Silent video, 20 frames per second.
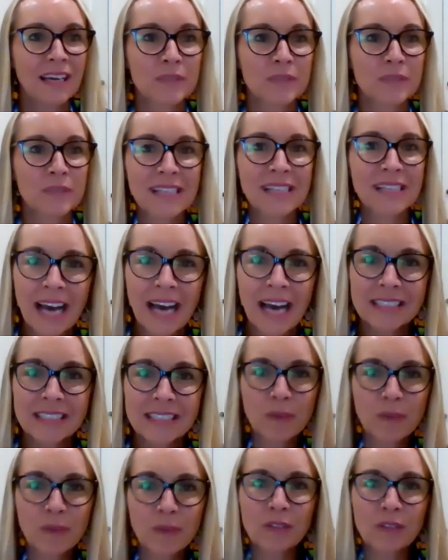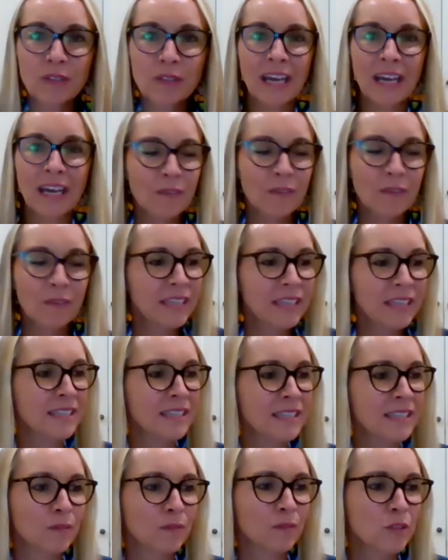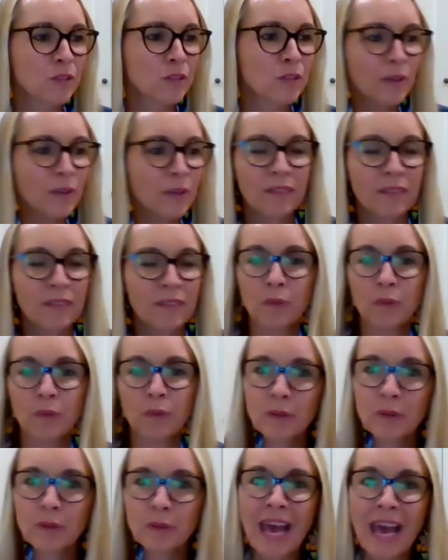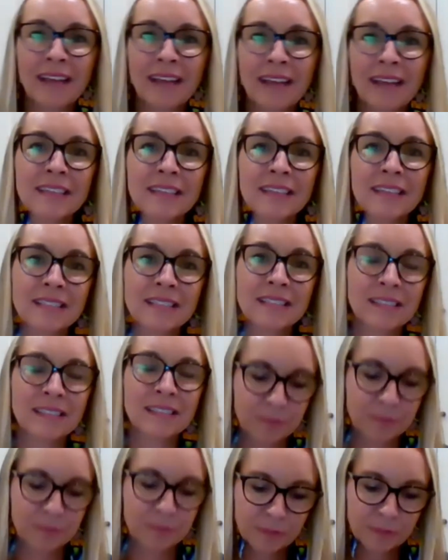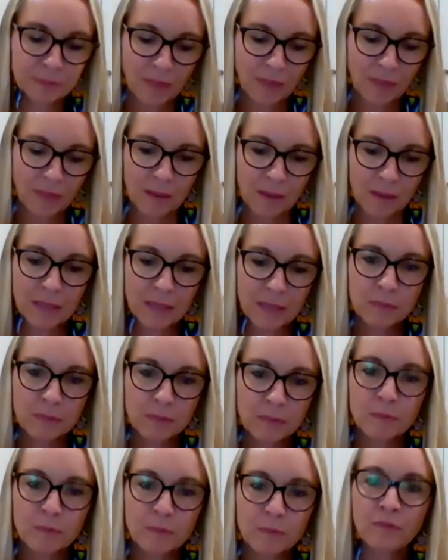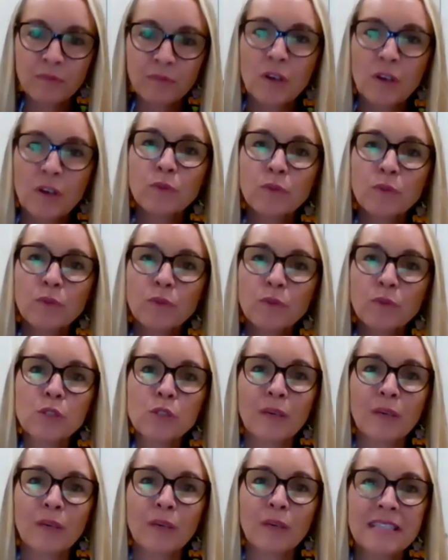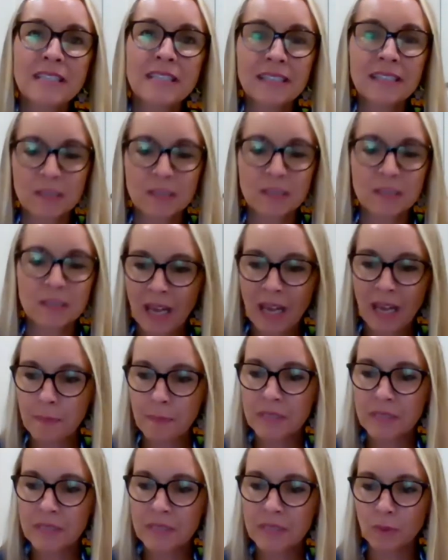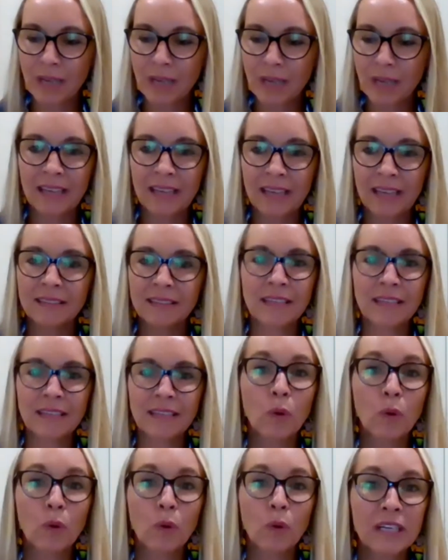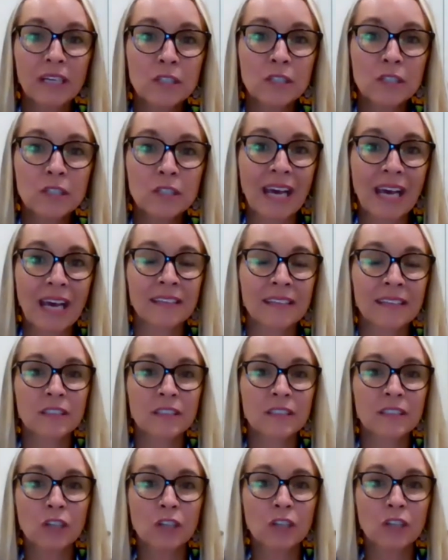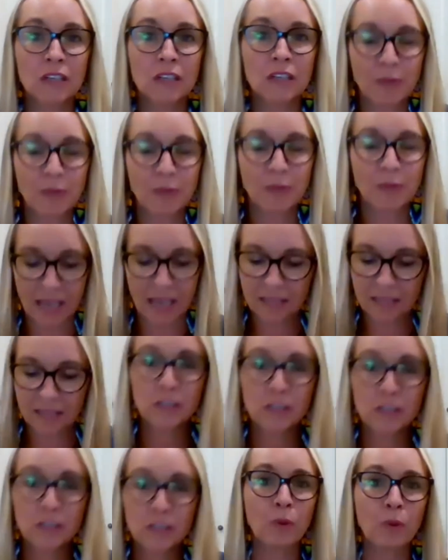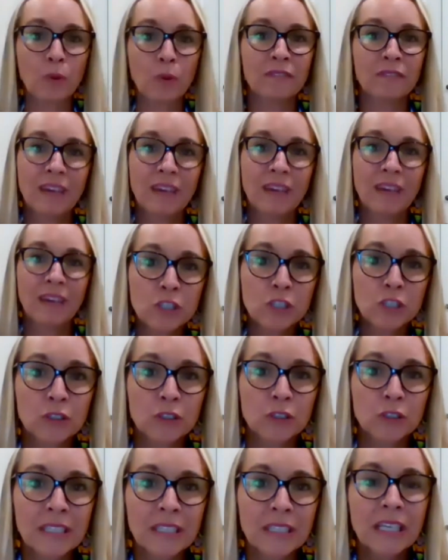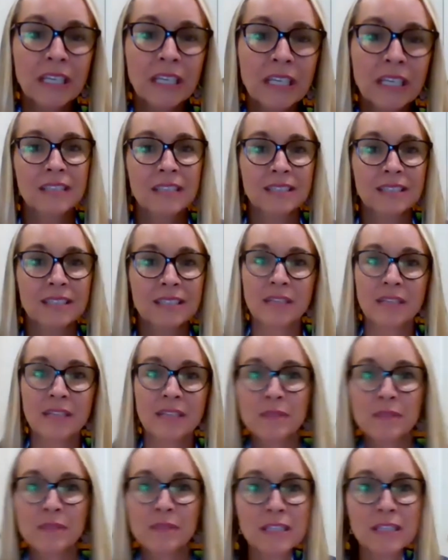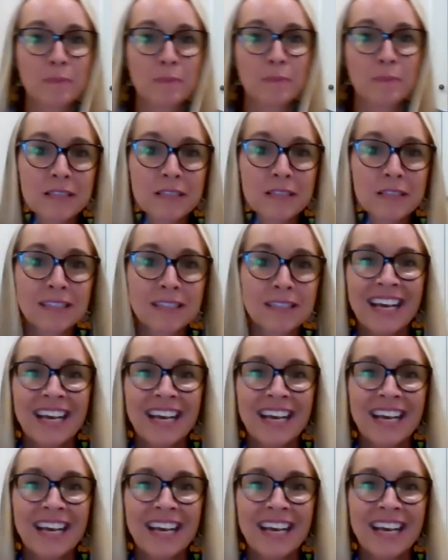was light, and we could carry it and do whatever, and we could add things in. But fast forward 20 years, and what happens is we add in the mortgage, we add in the dogs, we add in the 2.5 children, sometimes the spouse,